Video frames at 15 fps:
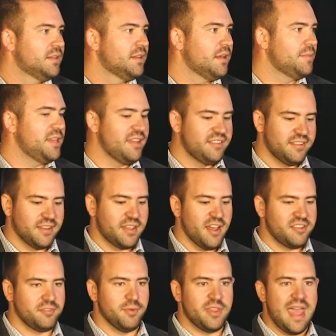I mean, this is a
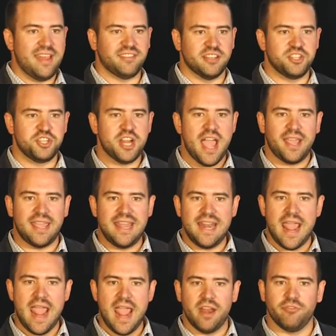customer that has a check in
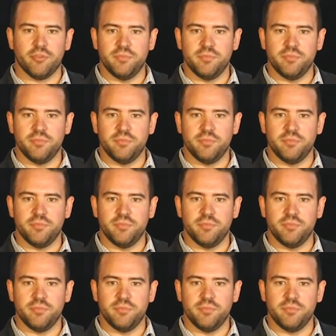hand